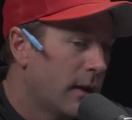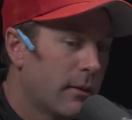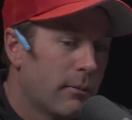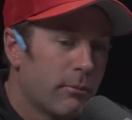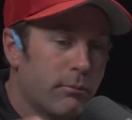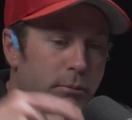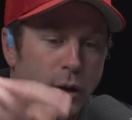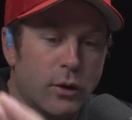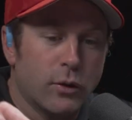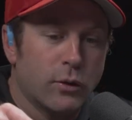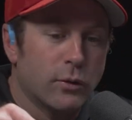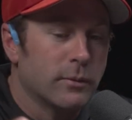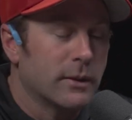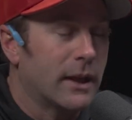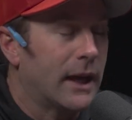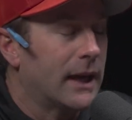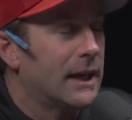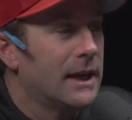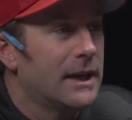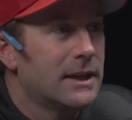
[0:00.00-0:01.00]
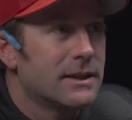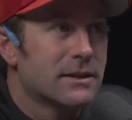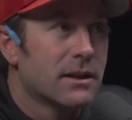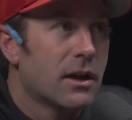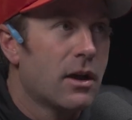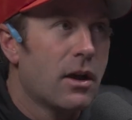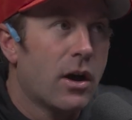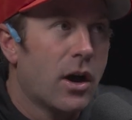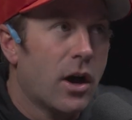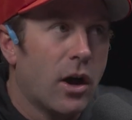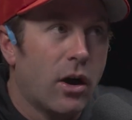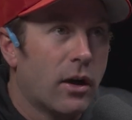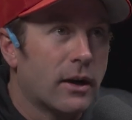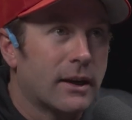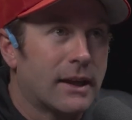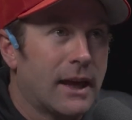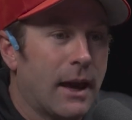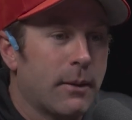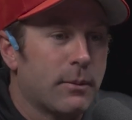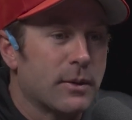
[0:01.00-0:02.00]
boom, like, he's on
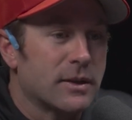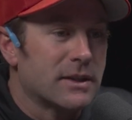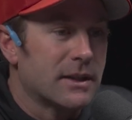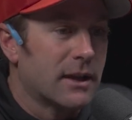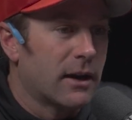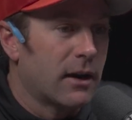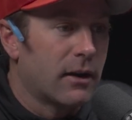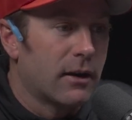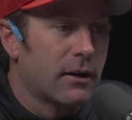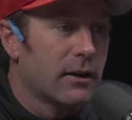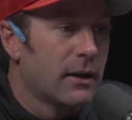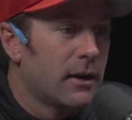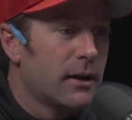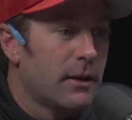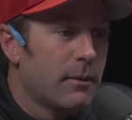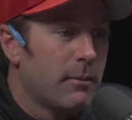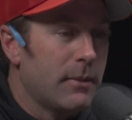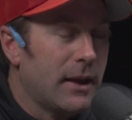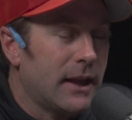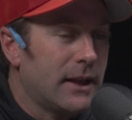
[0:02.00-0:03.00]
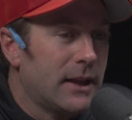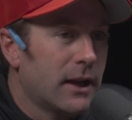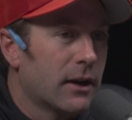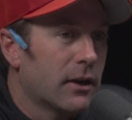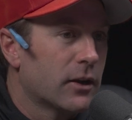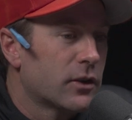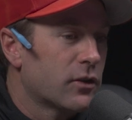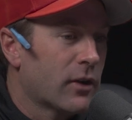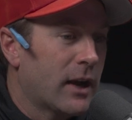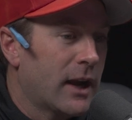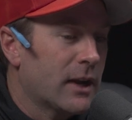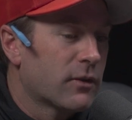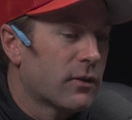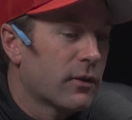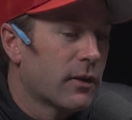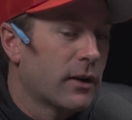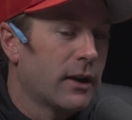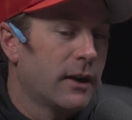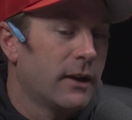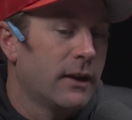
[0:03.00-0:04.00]
campus there mid-year
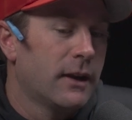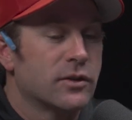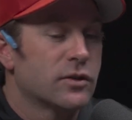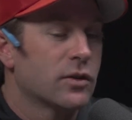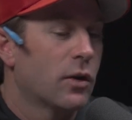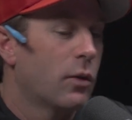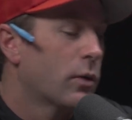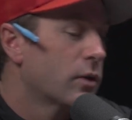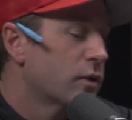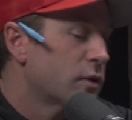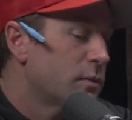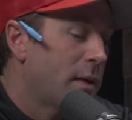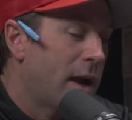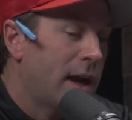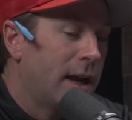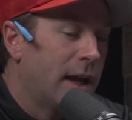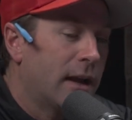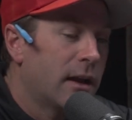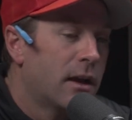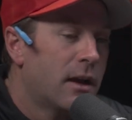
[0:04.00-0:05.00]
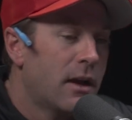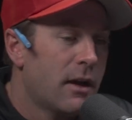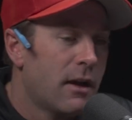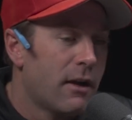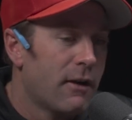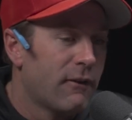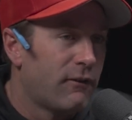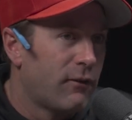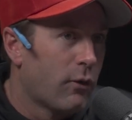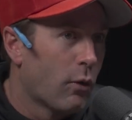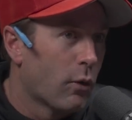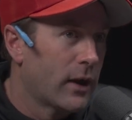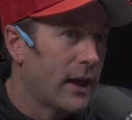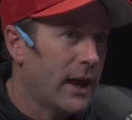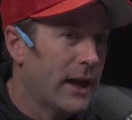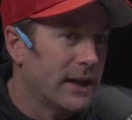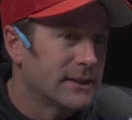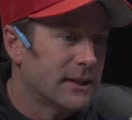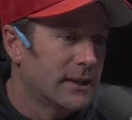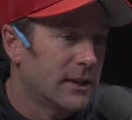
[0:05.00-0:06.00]
transferring. So we're spending 4
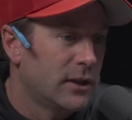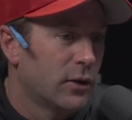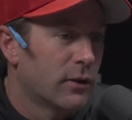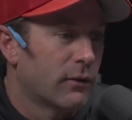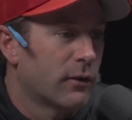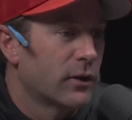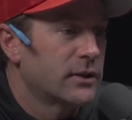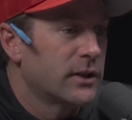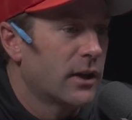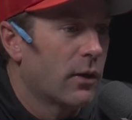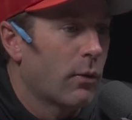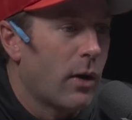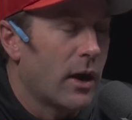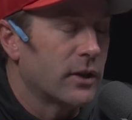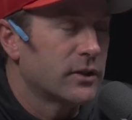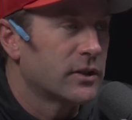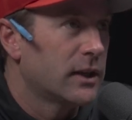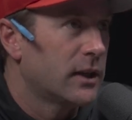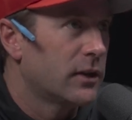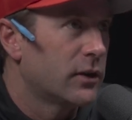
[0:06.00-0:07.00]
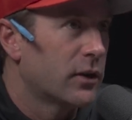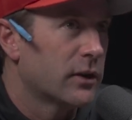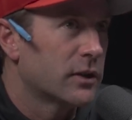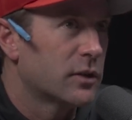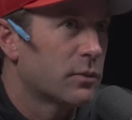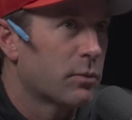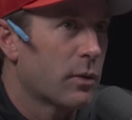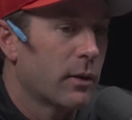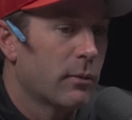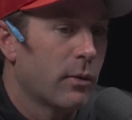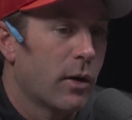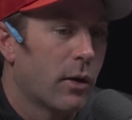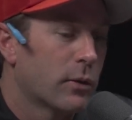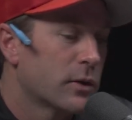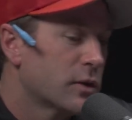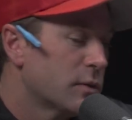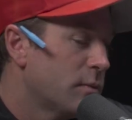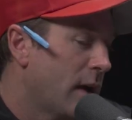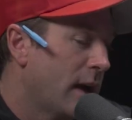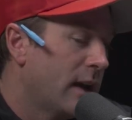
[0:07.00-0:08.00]
days at the University of Washington during spring ball. We're
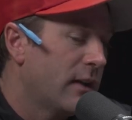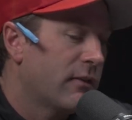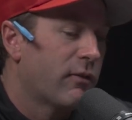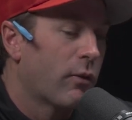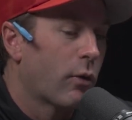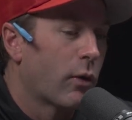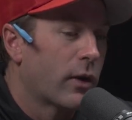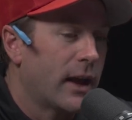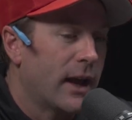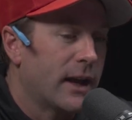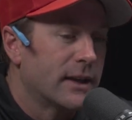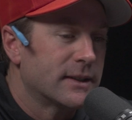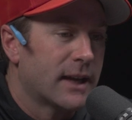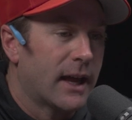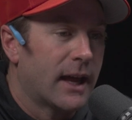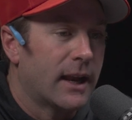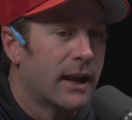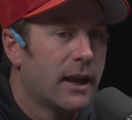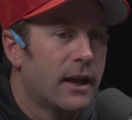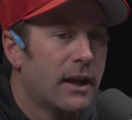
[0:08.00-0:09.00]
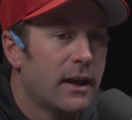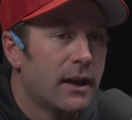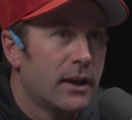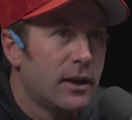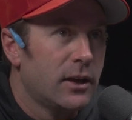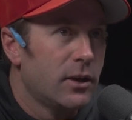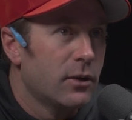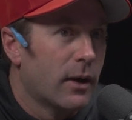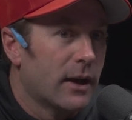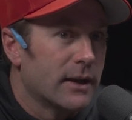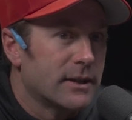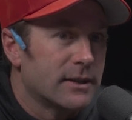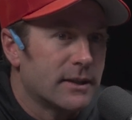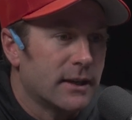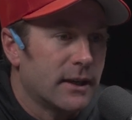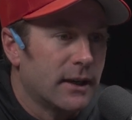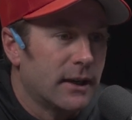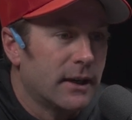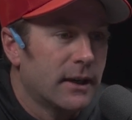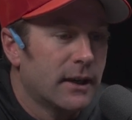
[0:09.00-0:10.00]
spending 4 days at
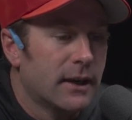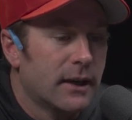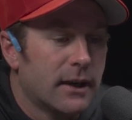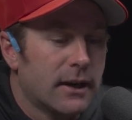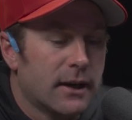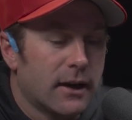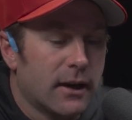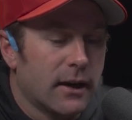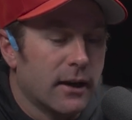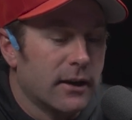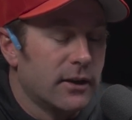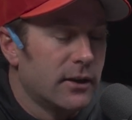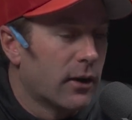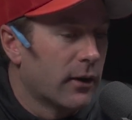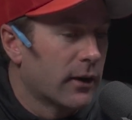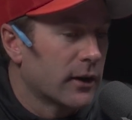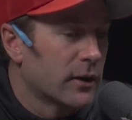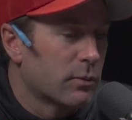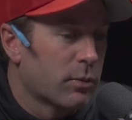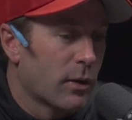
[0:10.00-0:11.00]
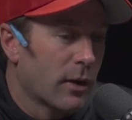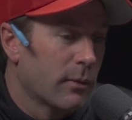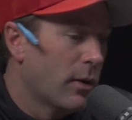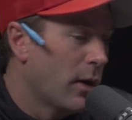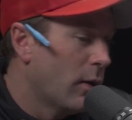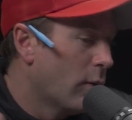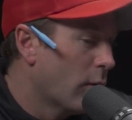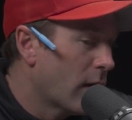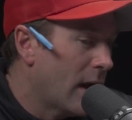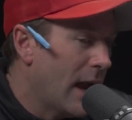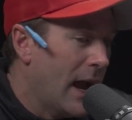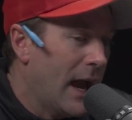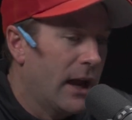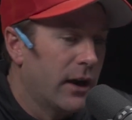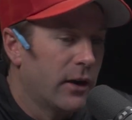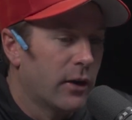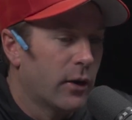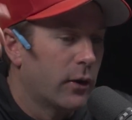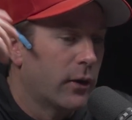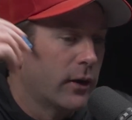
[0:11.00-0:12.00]
USC during spring ball. We're
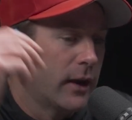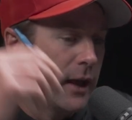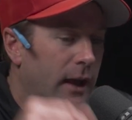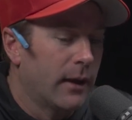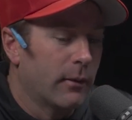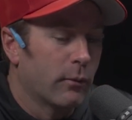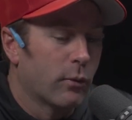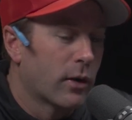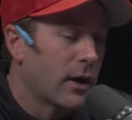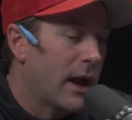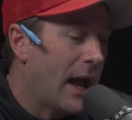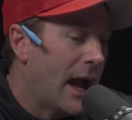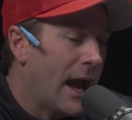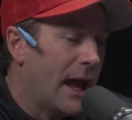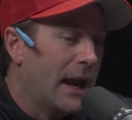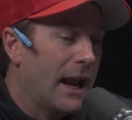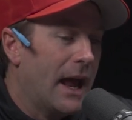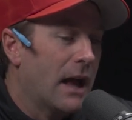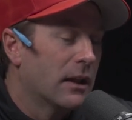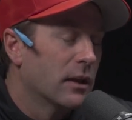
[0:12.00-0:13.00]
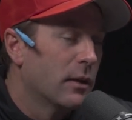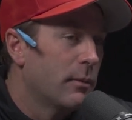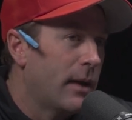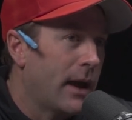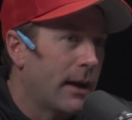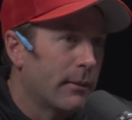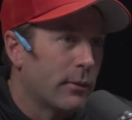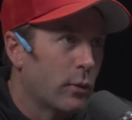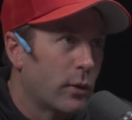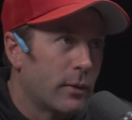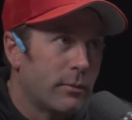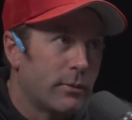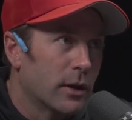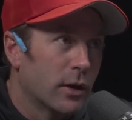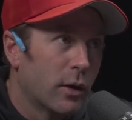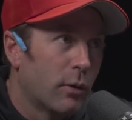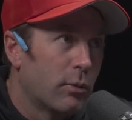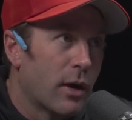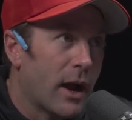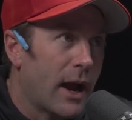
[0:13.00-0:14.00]
at Notre Dame. We're at Alabama when
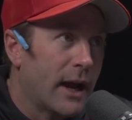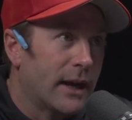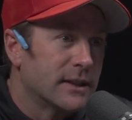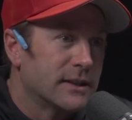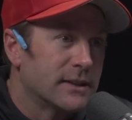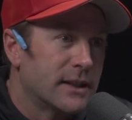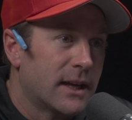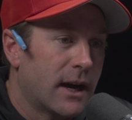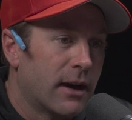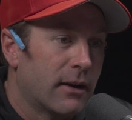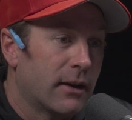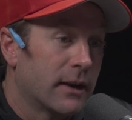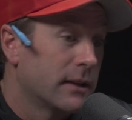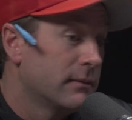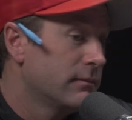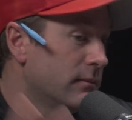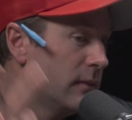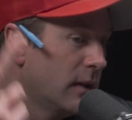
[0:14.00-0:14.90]
Bill O'Brien is there, and